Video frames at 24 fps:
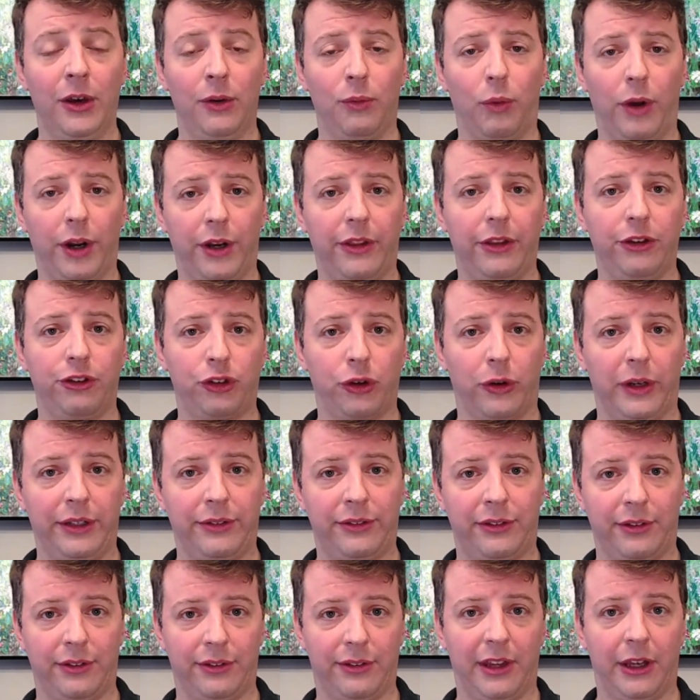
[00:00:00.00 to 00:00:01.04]
One of the
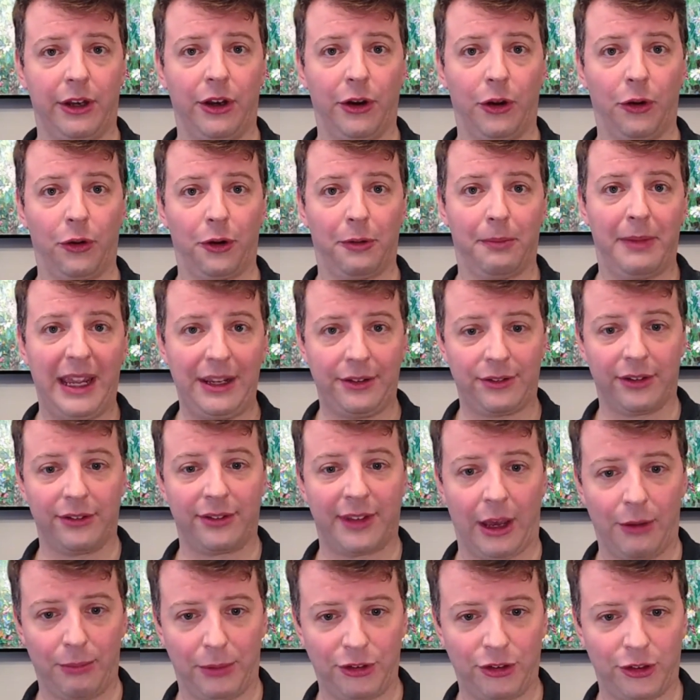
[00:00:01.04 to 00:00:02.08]
choices that an owner makes is
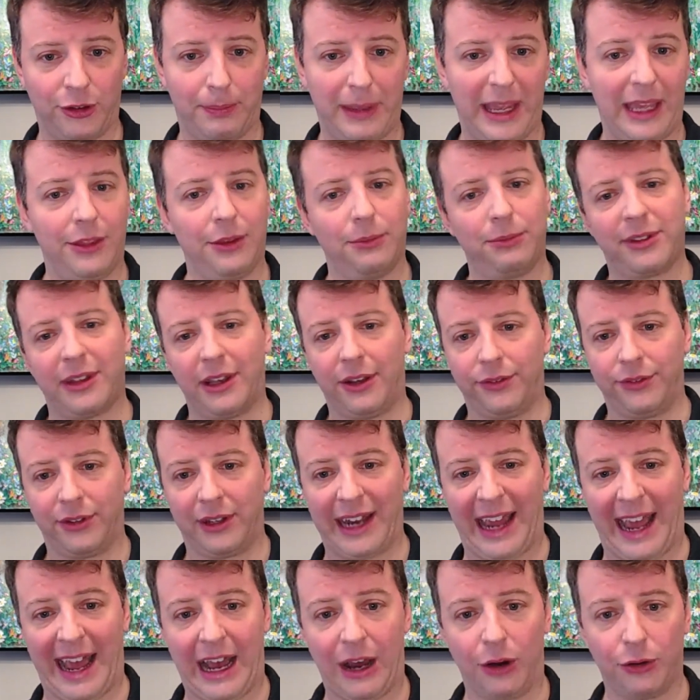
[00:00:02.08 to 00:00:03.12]
how much to pay themselves
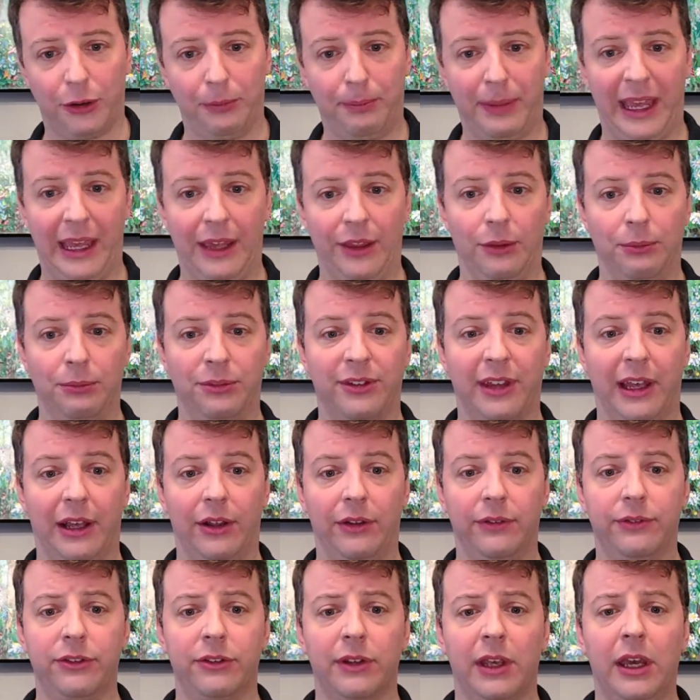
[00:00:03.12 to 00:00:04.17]
and how to pay
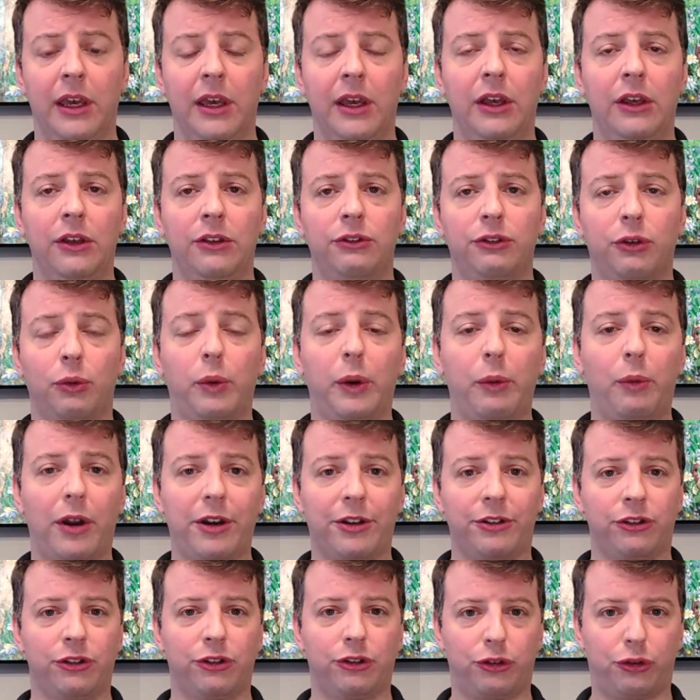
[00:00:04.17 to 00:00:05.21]
themselves. So we
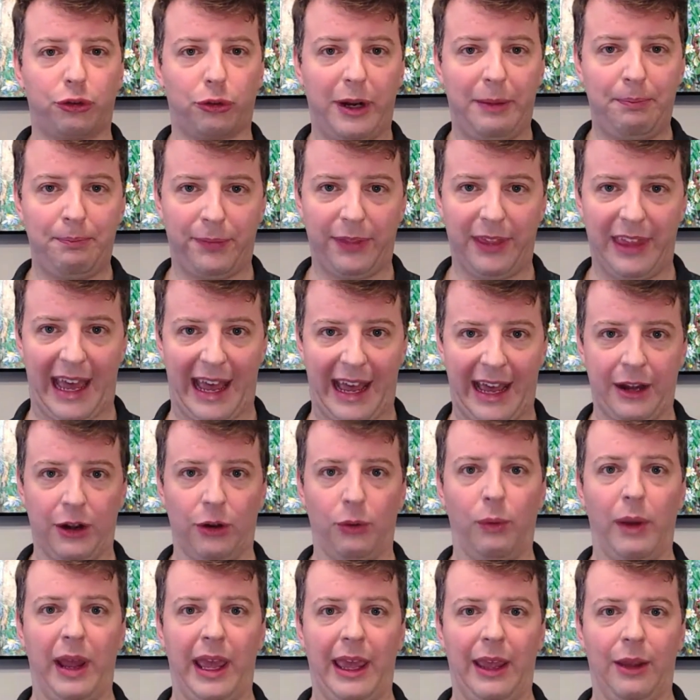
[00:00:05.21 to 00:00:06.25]
want to strip that
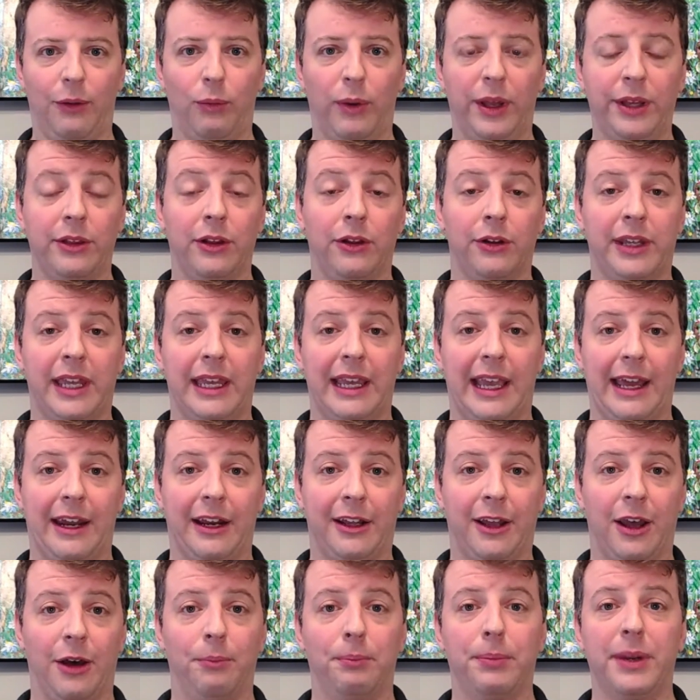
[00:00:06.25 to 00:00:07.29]
away when looking at a
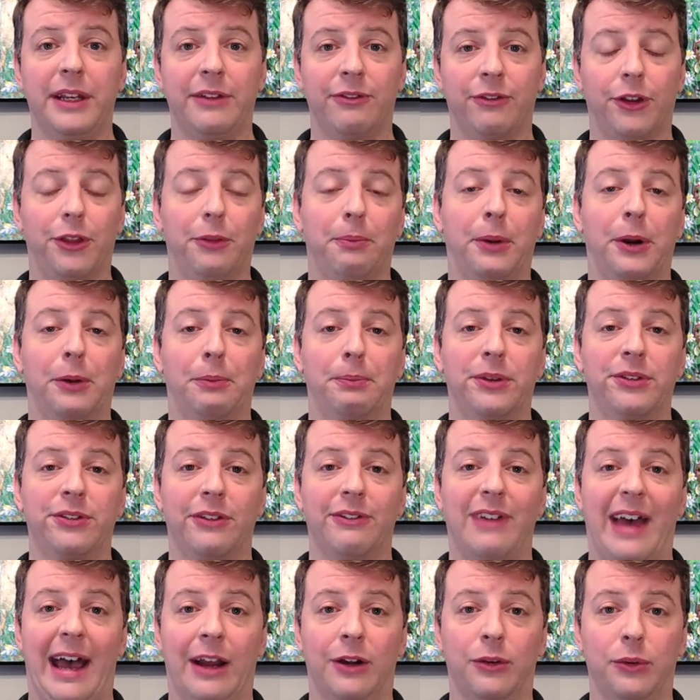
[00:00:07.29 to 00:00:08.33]
company for the purpose
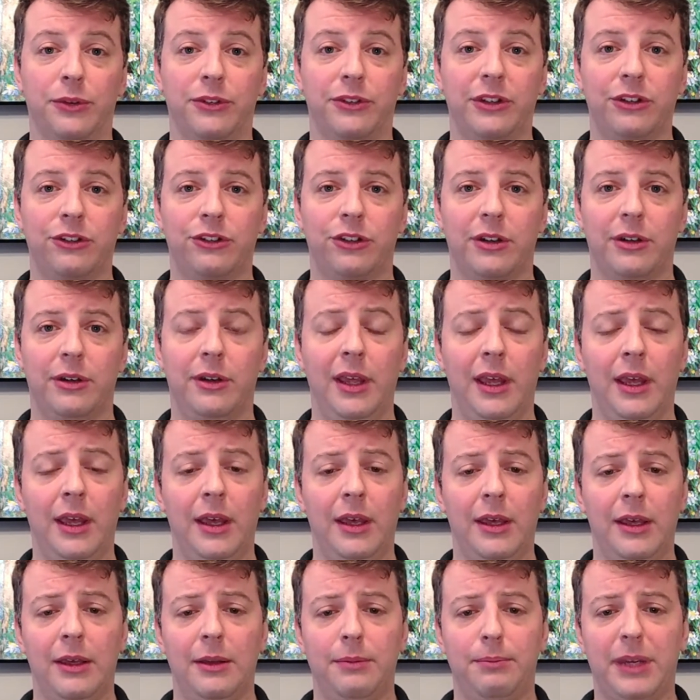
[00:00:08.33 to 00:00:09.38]
of acquisition,
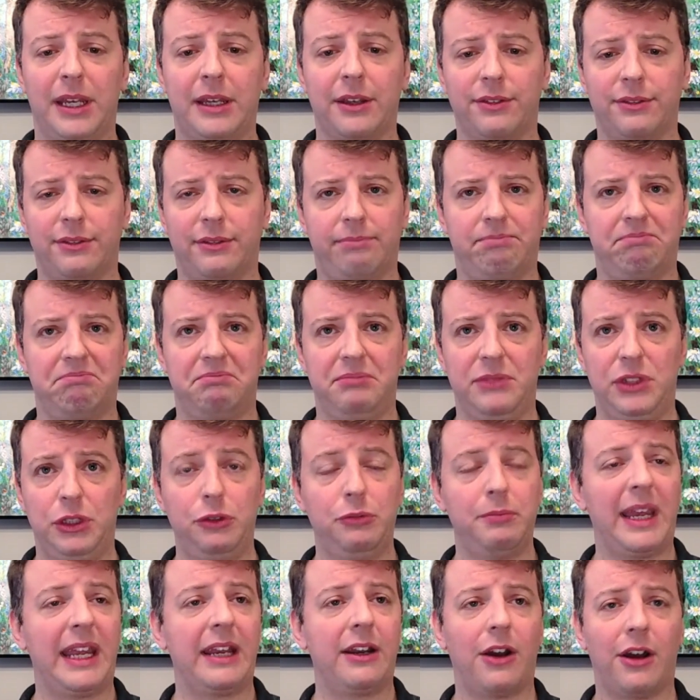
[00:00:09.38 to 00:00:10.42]
because
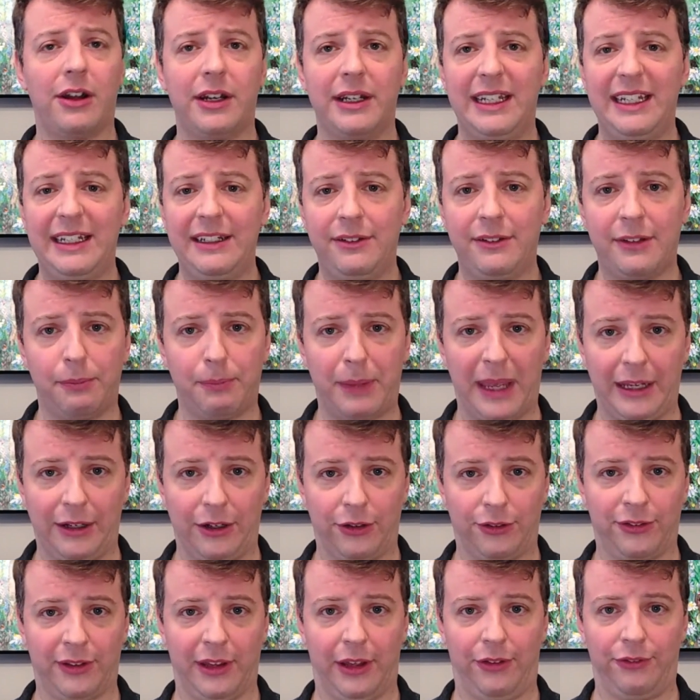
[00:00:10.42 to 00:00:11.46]
you may not need to pay
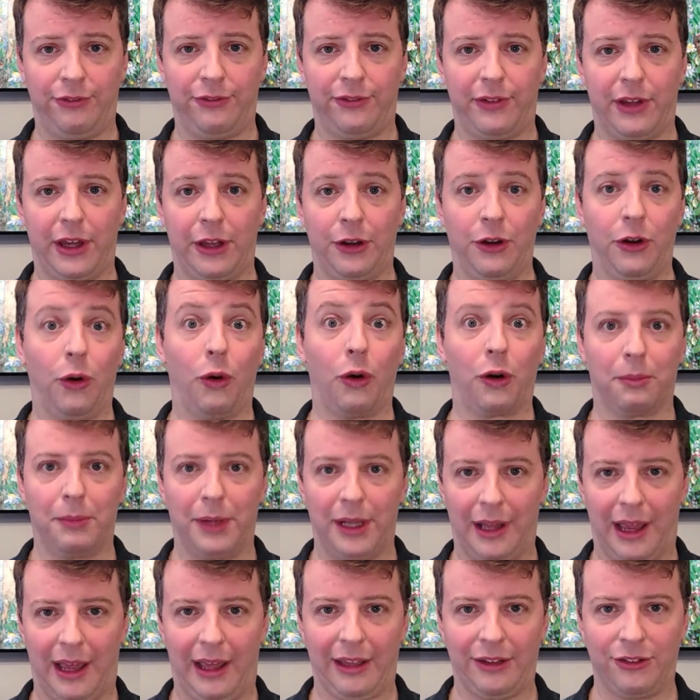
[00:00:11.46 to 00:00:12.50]
yourself a
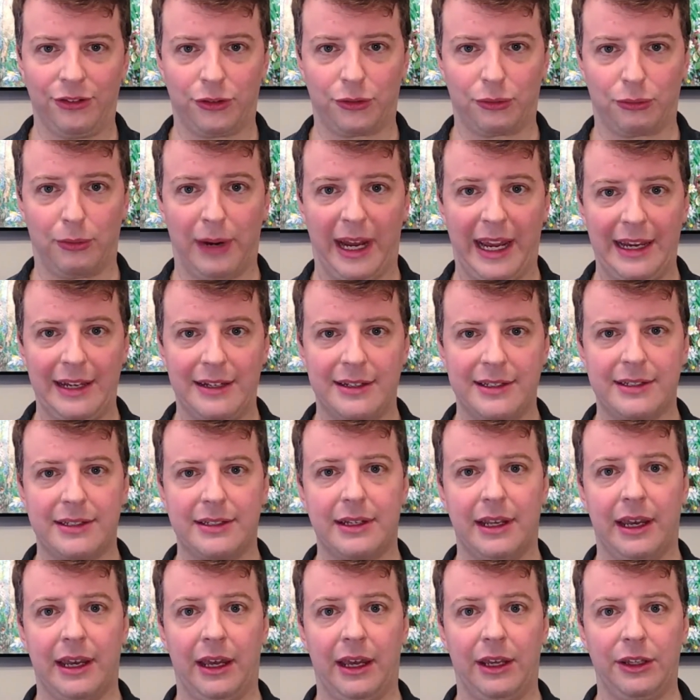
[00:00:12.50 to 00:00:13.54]
normalized rate.
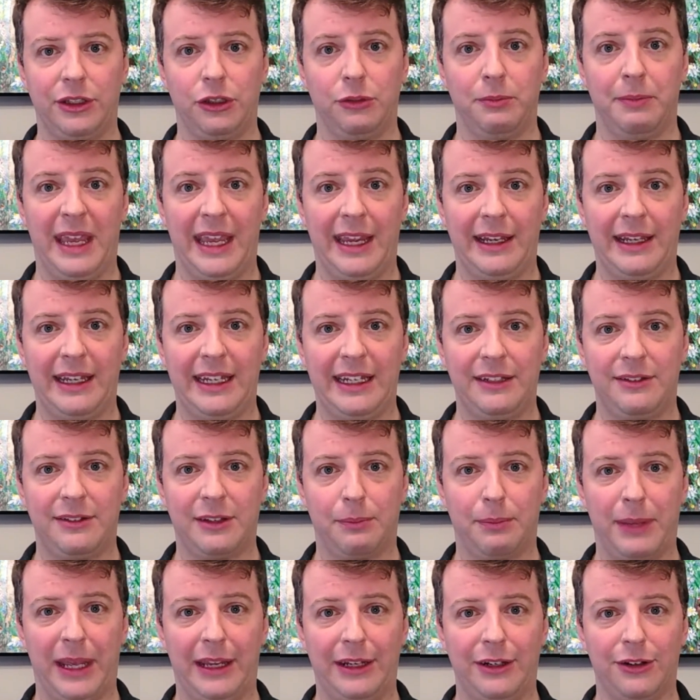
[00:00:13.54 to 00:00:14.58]
You may need
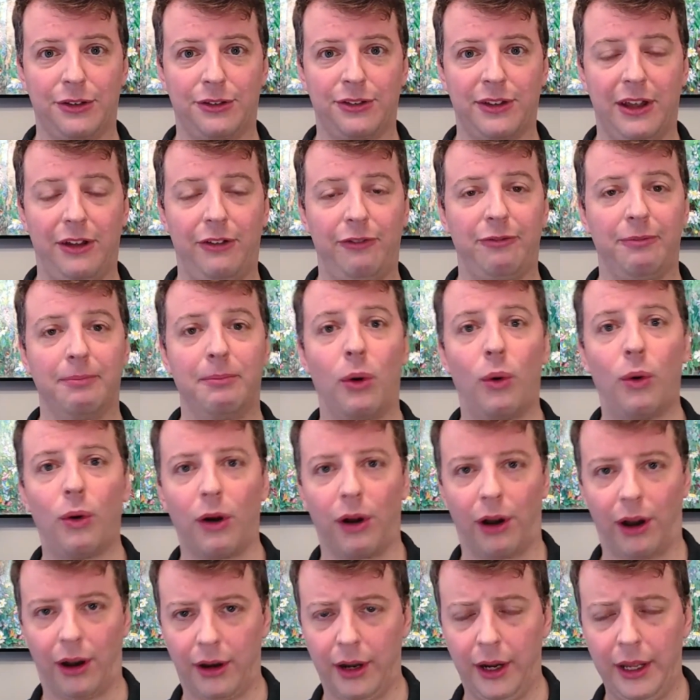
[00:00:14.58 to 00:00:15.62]
to pay yourself
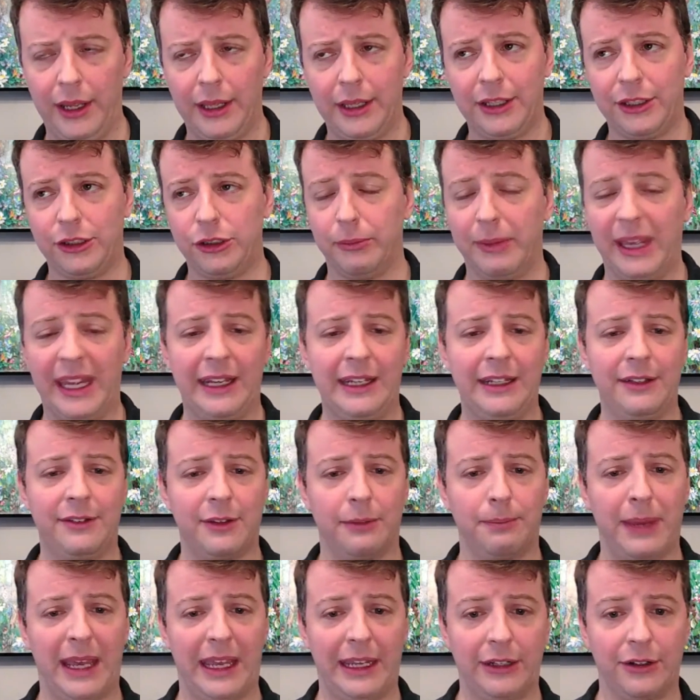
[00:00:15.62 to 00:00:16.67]
more. You may need
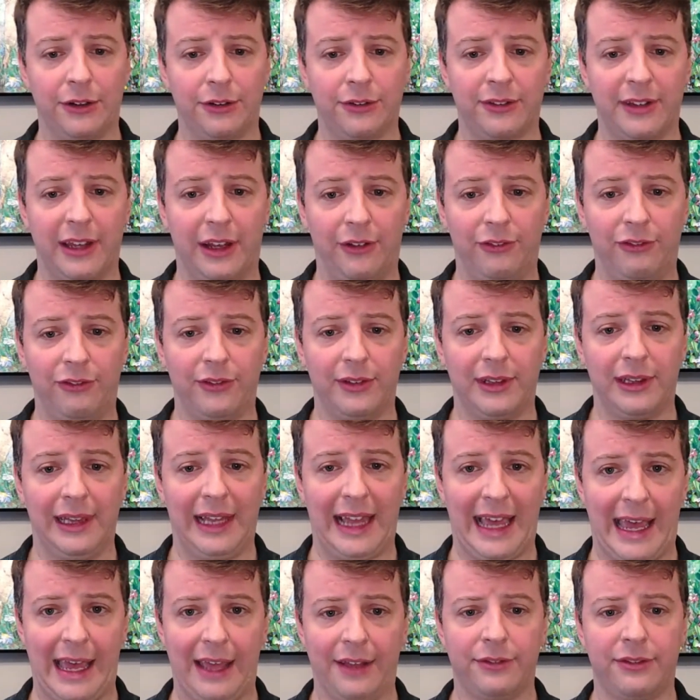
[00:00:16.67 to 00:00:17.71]
to pay yourself
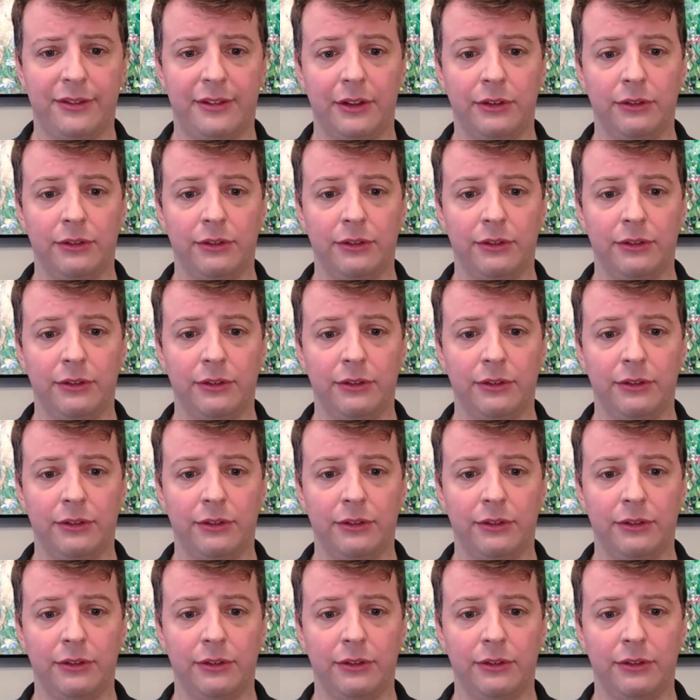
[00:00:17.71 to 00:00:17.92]
less.